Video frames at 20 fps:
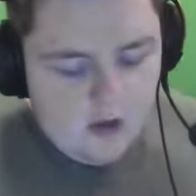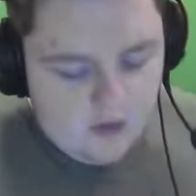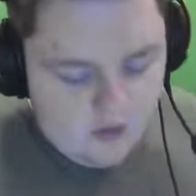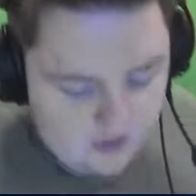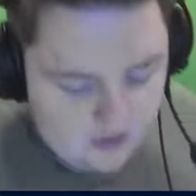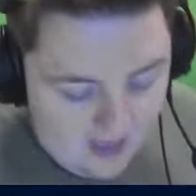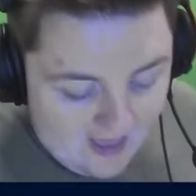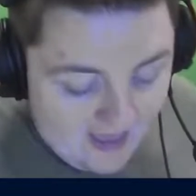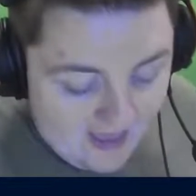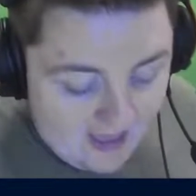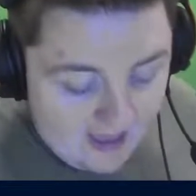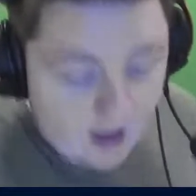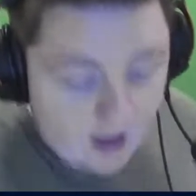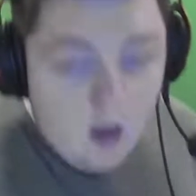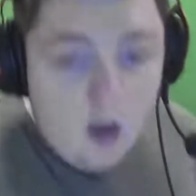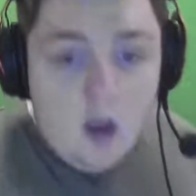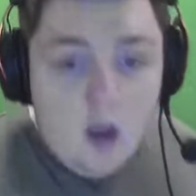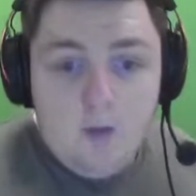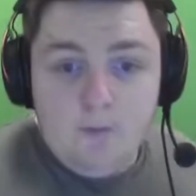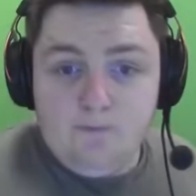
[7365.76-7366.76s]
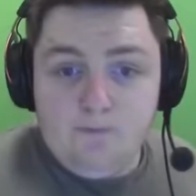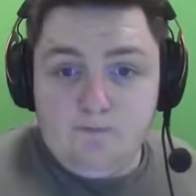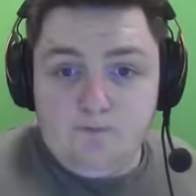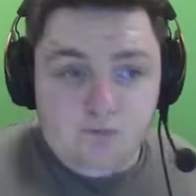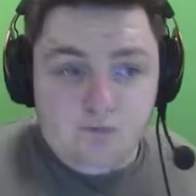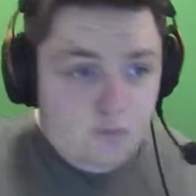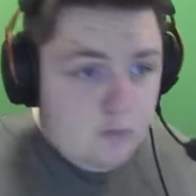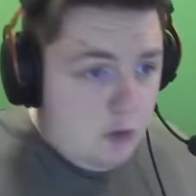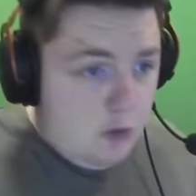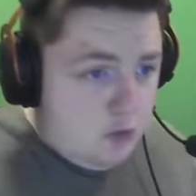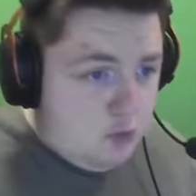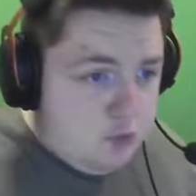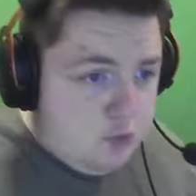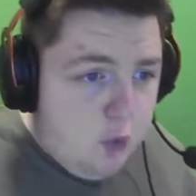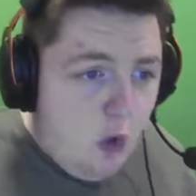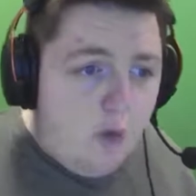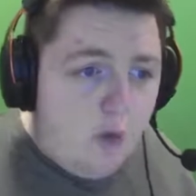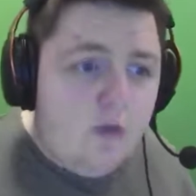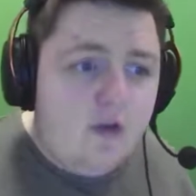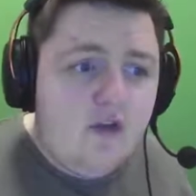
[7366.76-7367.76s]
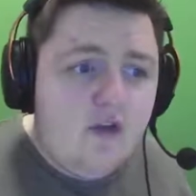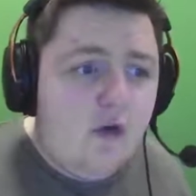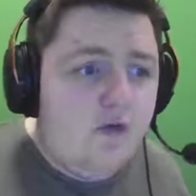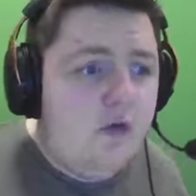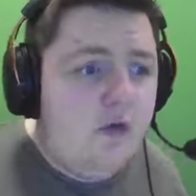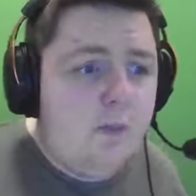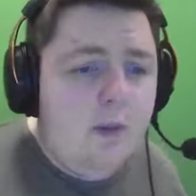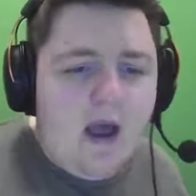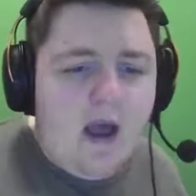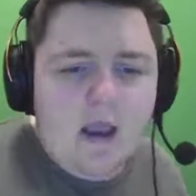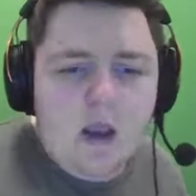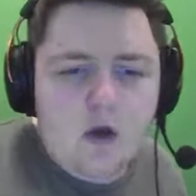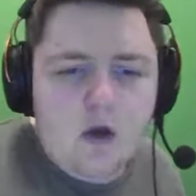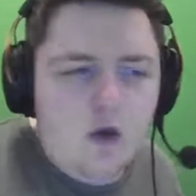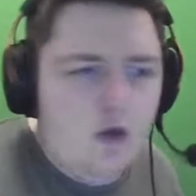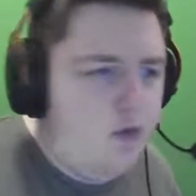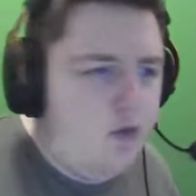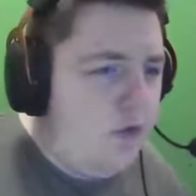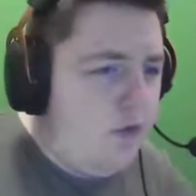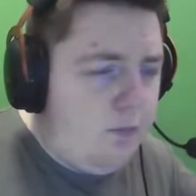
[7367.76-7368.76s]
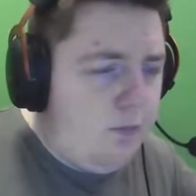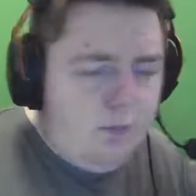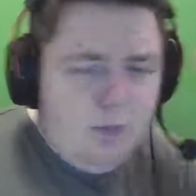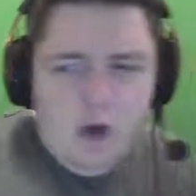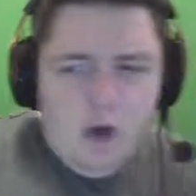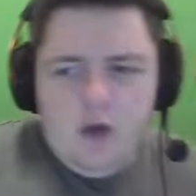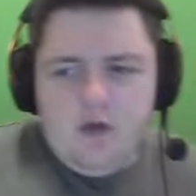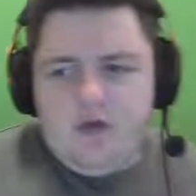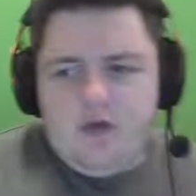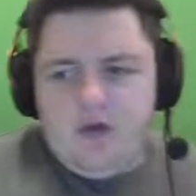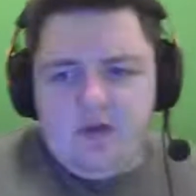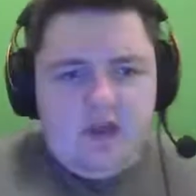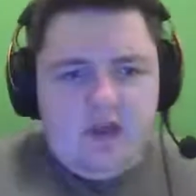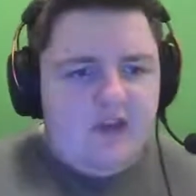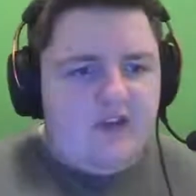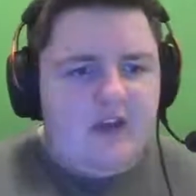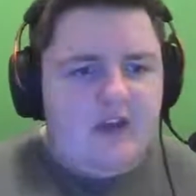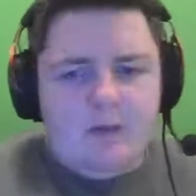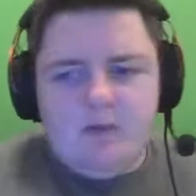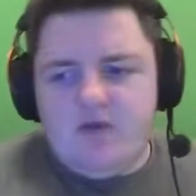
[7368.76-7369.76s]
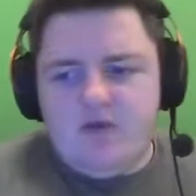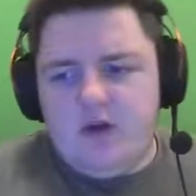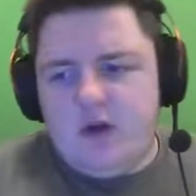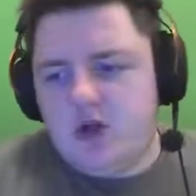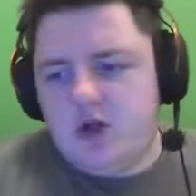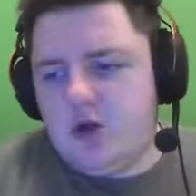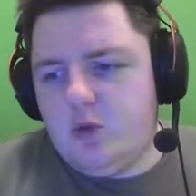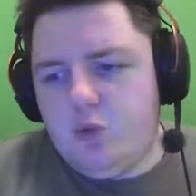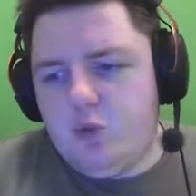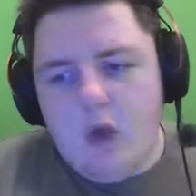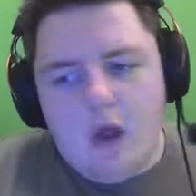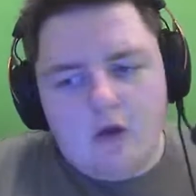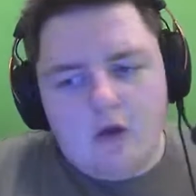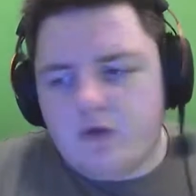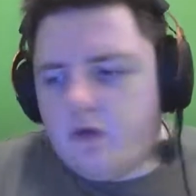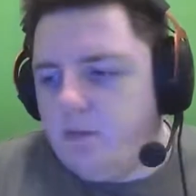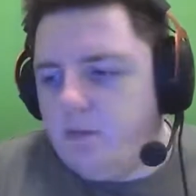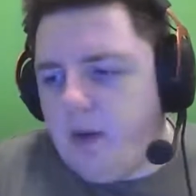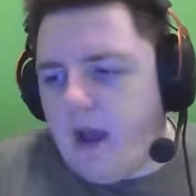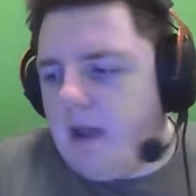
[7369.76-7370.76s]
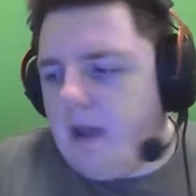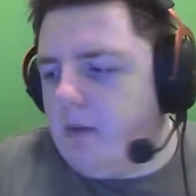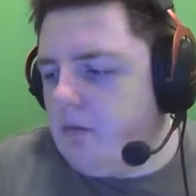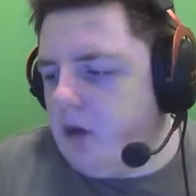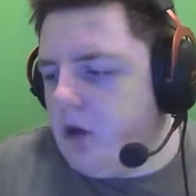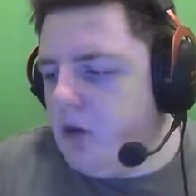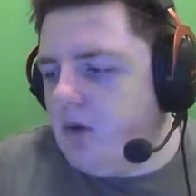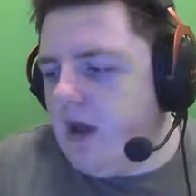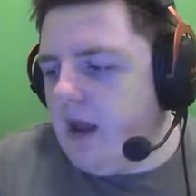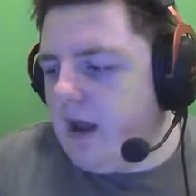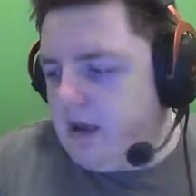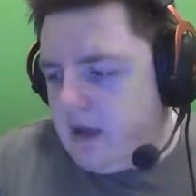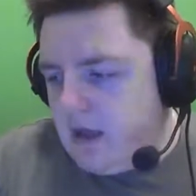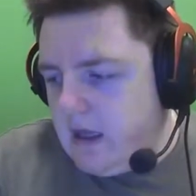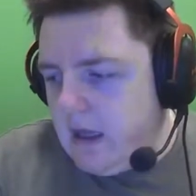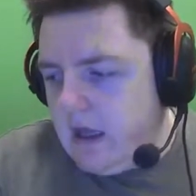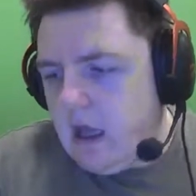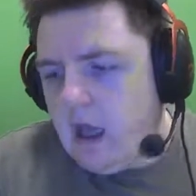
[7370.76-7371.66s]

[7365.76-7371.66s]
there. What a result for Bayern. Both of these games finishing. Well done, Bayern Munich.